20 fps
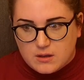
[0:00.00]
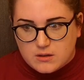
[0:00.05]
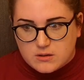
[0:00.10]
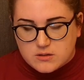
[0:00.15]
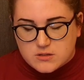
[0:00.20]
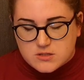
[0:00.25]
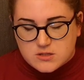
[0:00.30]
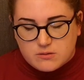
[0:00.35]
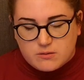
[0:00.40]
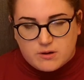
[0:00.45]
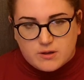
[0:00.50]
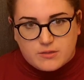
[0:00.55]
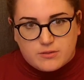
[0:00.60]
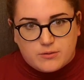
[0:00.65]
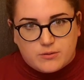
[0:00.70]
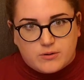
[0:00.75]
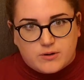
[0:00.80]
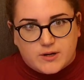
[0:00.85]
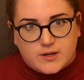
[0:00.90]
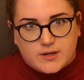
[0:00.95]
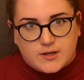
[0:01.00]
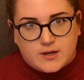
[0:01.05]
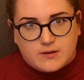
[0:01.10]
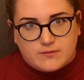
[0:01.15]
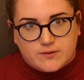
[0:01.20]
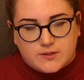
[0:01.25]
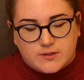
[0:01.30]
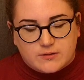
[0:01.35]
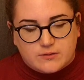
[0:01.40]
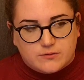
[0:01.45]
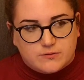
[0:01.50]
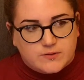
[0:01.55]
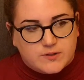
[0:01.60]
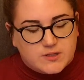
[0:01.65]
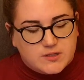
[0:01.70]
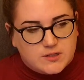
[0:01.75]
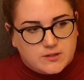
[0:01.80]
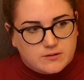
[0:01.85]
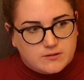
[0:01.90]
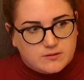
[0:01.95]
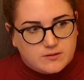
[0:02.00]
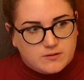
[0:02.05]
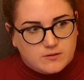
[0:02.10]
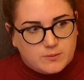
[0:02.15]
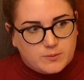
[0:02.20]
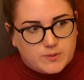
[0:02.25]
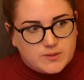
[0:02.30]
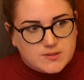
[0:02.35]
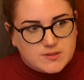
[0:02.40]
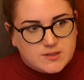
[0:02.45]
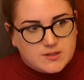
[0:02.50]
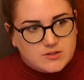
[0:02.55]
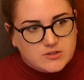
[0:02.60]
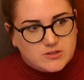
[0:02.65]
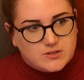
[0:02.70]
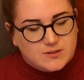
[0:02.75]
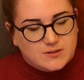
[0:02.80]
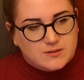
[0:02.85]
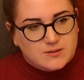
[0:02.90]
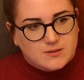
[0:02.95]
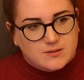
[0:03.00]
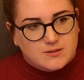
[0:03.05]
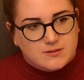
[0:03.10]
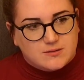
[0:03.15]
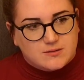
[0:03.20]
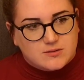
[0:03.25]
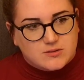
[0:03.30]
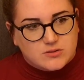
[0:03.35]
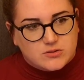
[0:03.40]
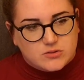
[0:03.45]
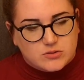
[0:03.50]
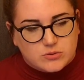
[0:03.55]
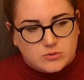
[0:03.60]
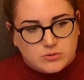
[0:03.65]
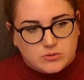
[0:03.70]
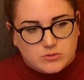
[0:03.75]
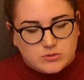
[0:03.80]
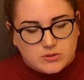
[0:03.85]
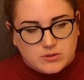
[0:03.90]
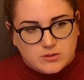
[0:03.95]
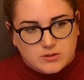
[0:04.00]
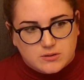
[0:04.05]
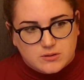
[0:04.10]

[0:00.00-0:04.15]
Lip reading: So I thought I'd have a little video therapy session to talk.